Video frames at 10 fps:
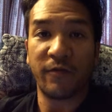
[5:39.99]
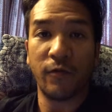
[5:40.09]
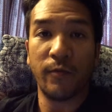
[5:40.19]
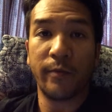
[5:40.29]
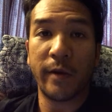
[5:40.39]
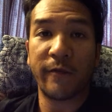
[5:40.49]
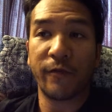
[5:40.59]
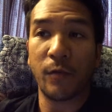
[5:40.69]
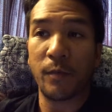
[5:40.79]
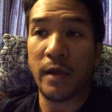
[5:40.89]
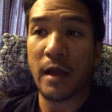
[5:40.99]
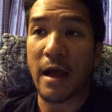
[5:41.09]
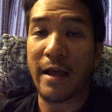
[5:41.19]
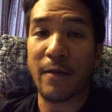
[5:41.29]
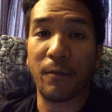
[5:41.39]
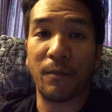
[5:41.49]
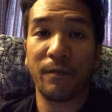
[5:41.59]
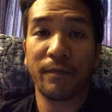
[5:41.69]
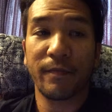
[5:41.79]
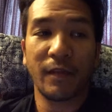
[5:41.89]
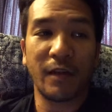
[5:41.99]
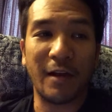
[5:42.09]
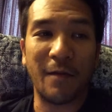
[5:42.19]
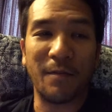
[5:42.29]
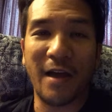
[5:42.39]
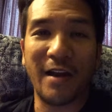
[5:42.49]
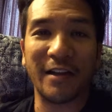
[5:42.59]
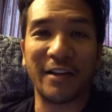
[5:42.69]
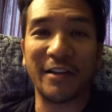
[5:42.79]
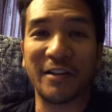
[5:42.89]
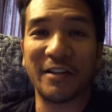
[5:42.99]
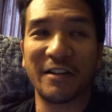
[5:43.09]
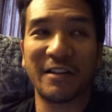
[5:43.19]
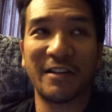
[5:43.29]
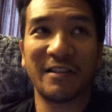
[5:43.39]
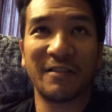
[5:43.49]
food prep for me, I am not a good cook.